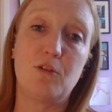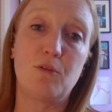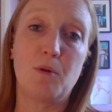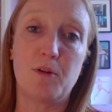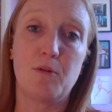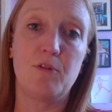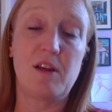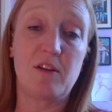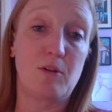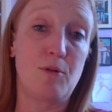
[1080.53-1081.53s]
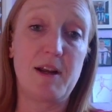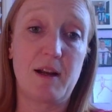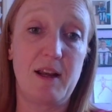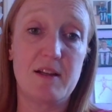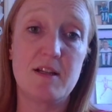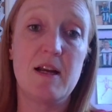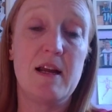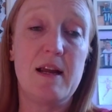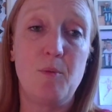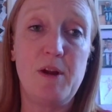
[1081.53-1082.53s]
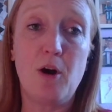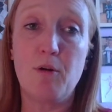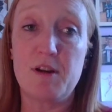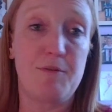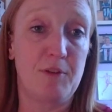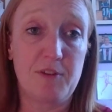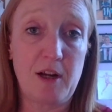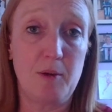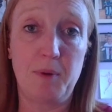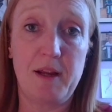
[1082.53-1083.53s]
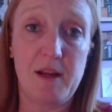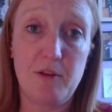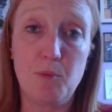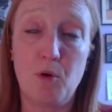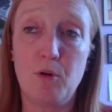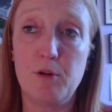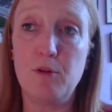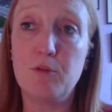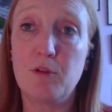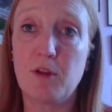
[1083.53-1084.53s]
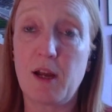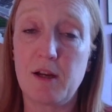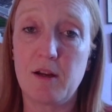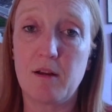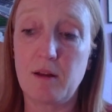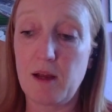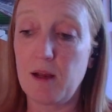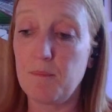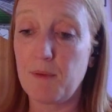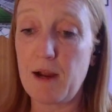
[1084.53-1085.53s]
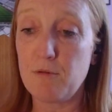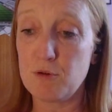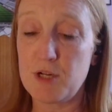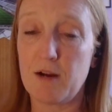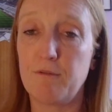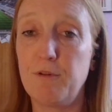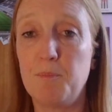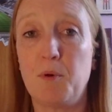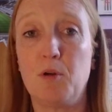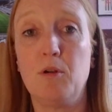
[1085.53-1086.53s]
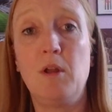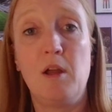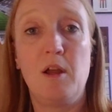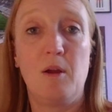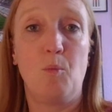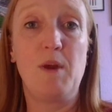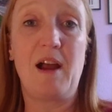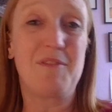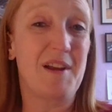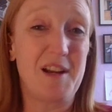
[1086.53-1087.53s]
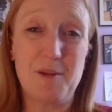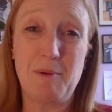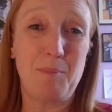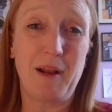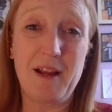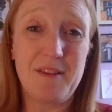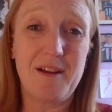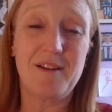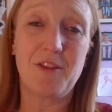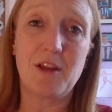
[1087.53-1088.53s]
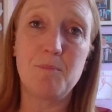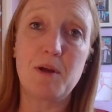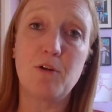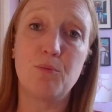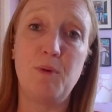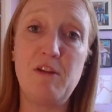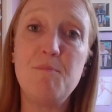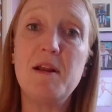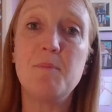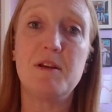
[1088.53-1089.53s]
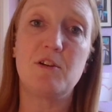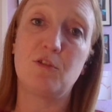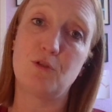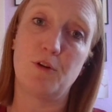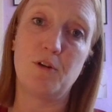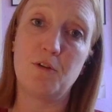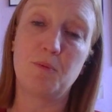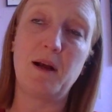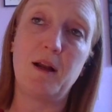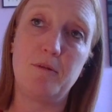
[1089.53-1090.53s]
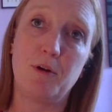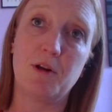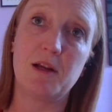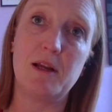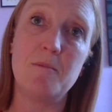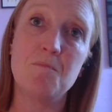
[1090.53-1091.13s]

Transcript: just one of those, he hasn't quite clicked. We are a different style of play. He's more used to the kind of counter-attacking football. We haven't kind of been playing that, and I think because we've been a bit disjointed as well, ironically,